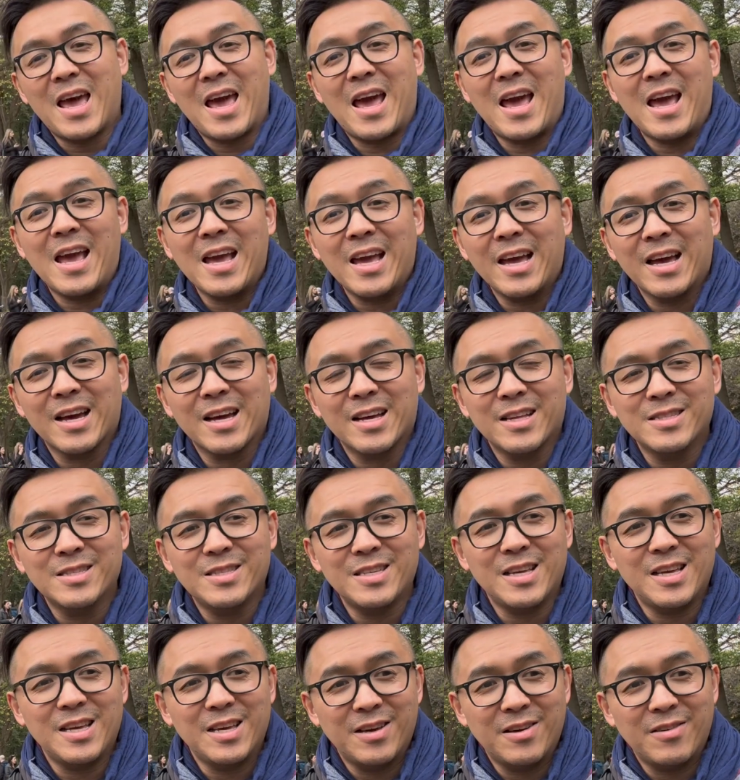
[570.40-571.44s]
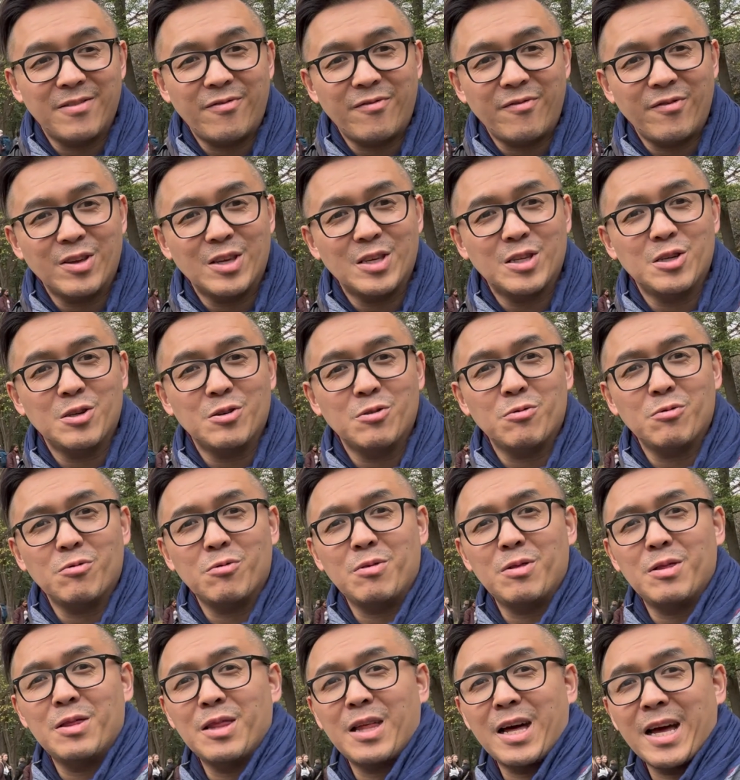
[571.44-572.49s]
And if you
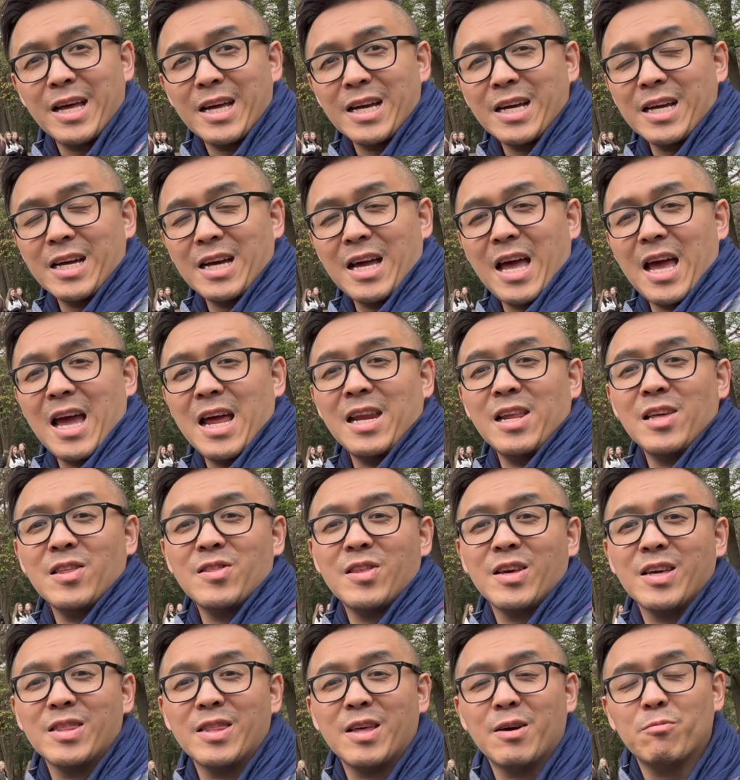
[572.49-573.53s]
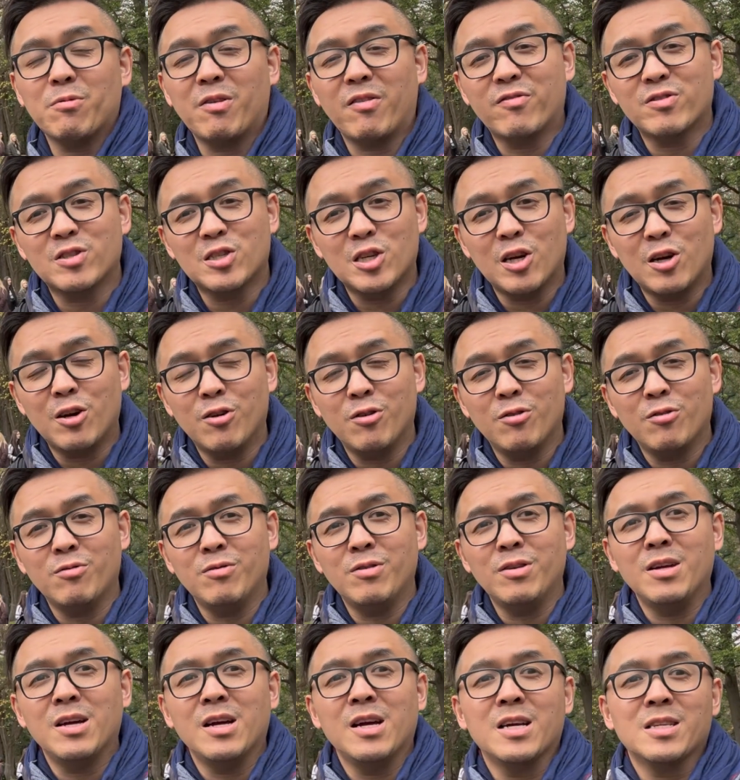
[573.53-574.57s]
like anything that we've
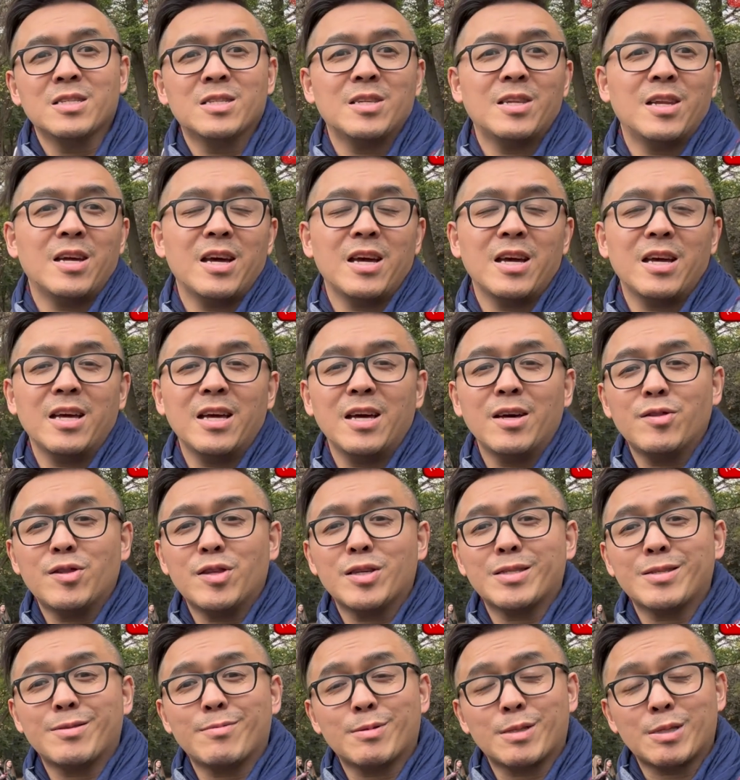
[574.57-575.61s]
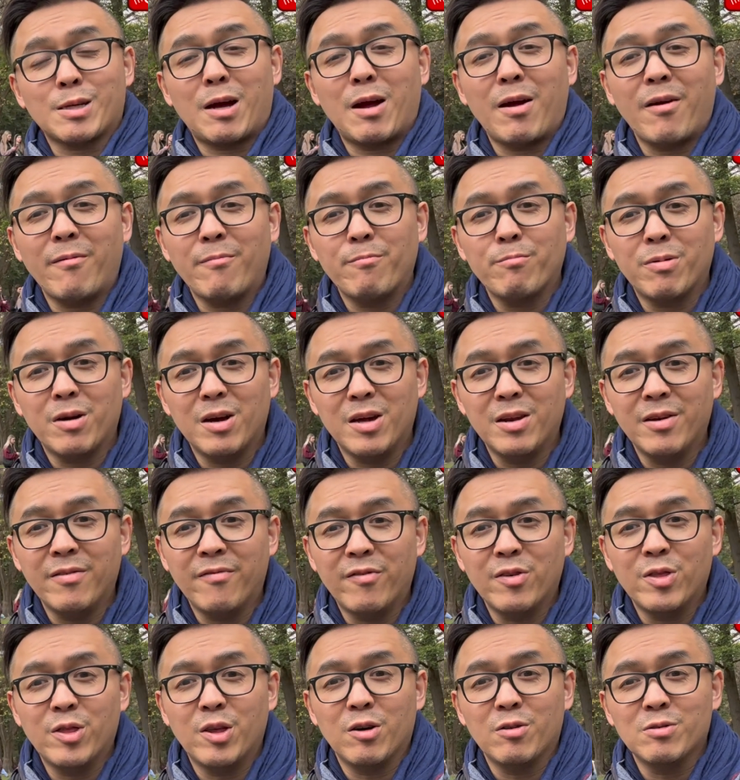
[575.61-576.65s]
shown today, hit the subscribe button
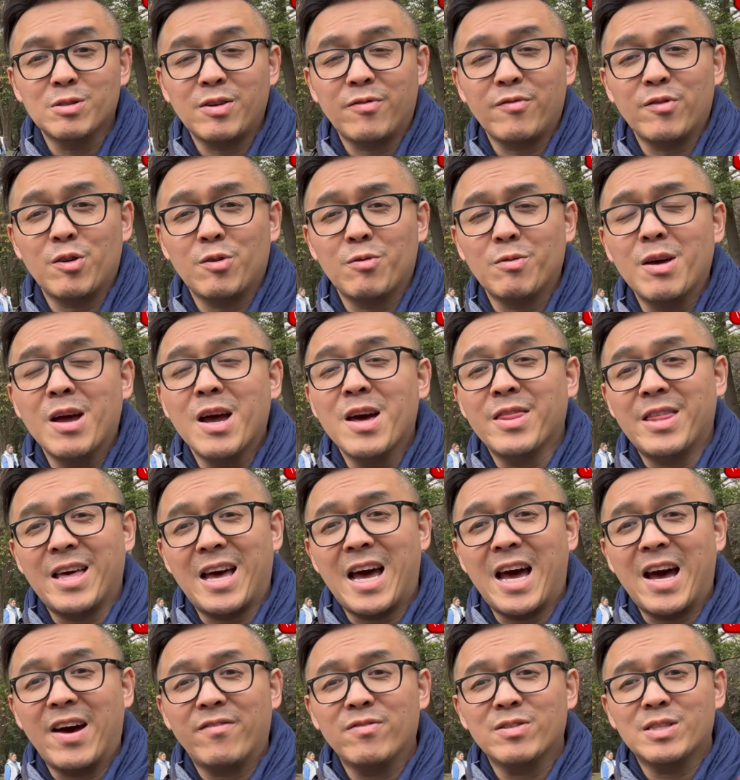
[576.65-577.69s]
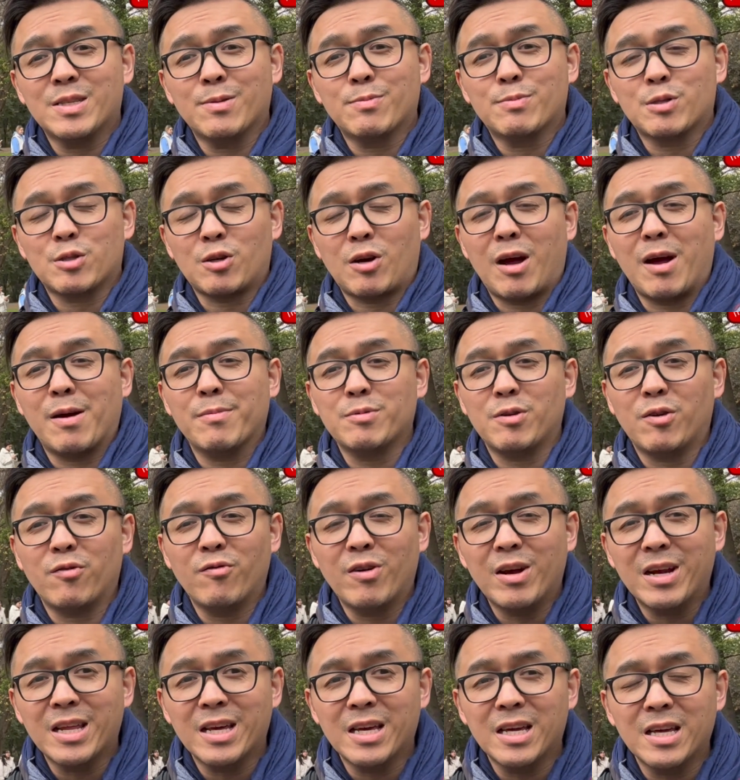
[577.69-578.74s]
for those of you that haven't subscribed
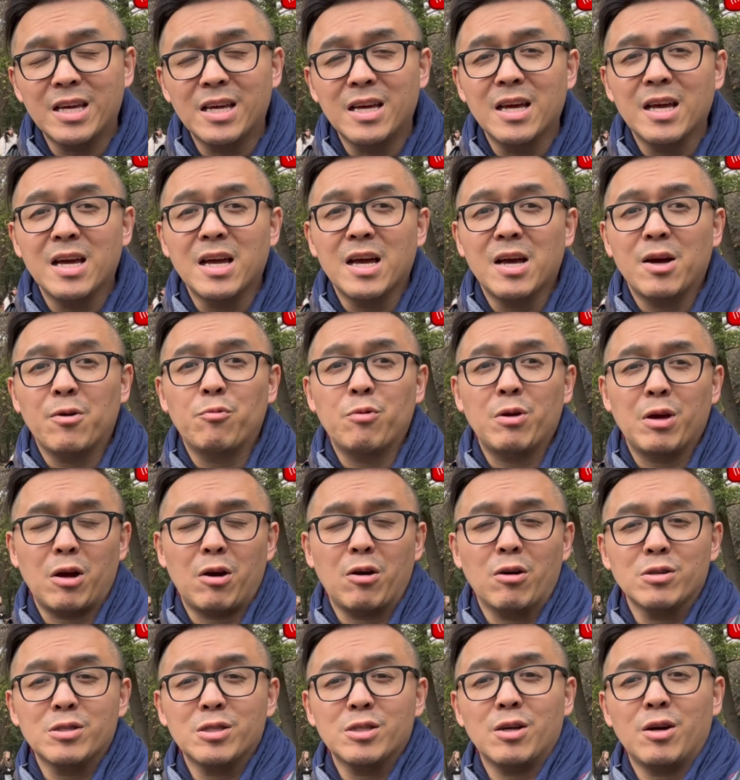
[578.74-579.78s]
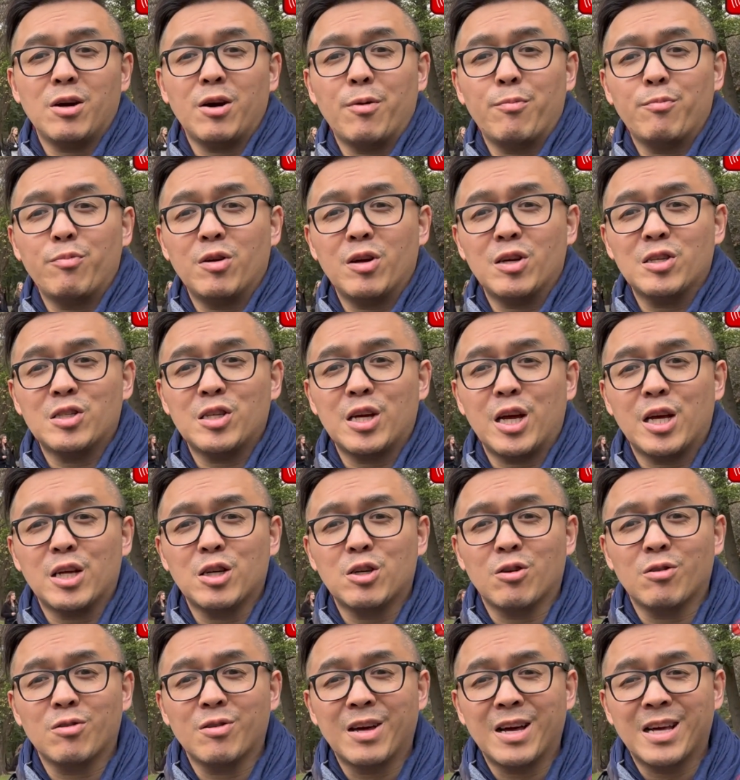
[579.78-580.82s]
already. We also appreciate
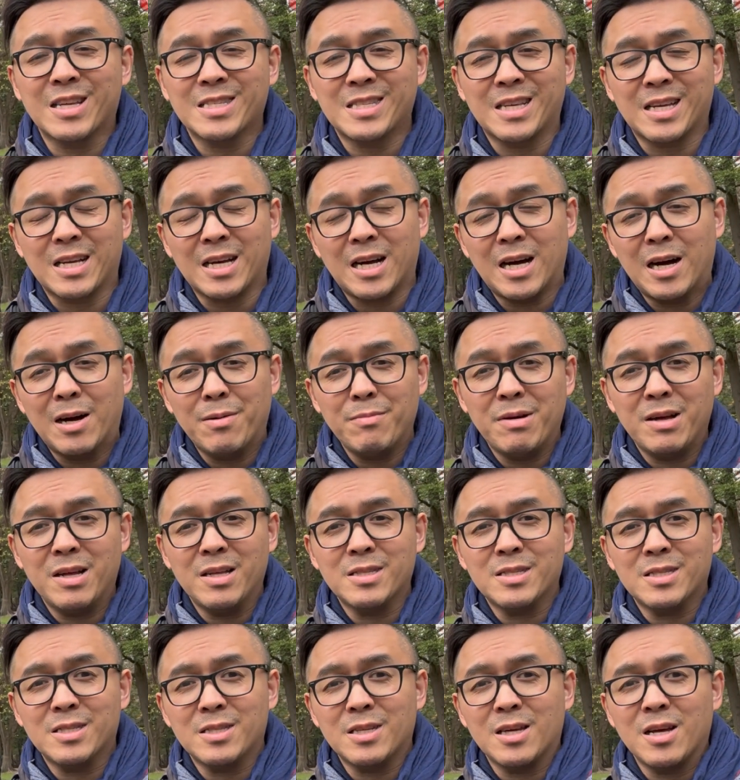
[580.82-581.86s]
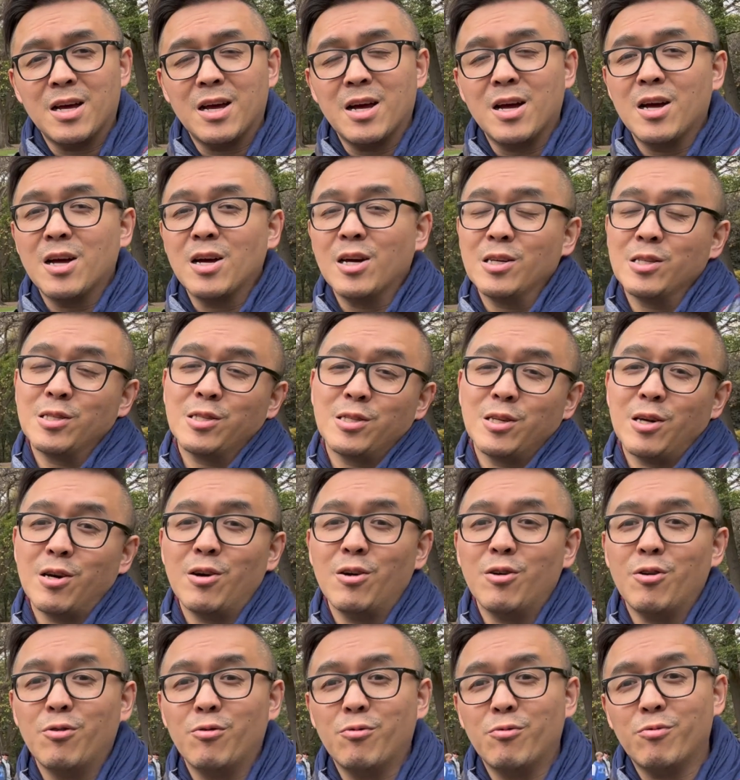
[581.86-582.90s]
your likes and comments.
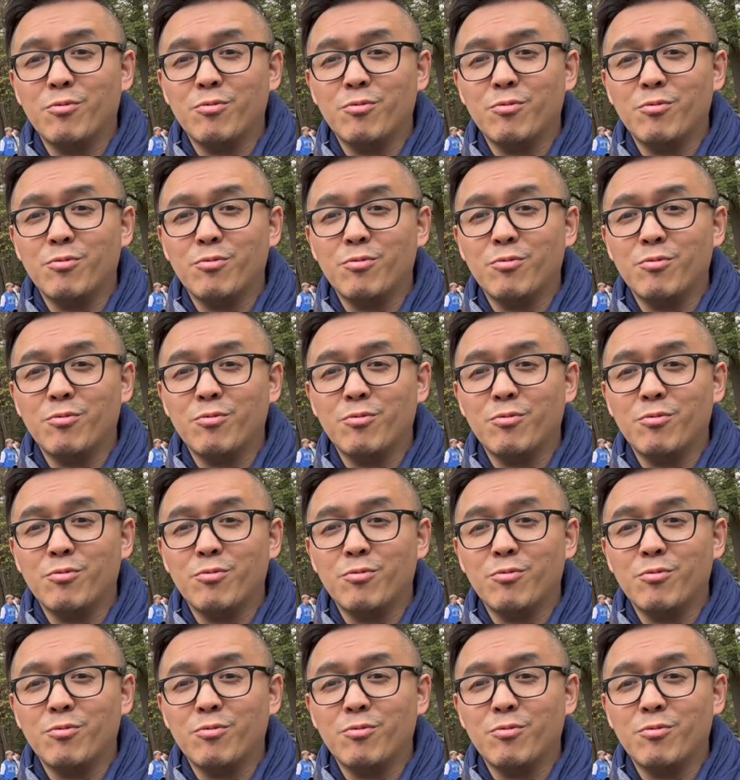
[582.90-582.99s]
So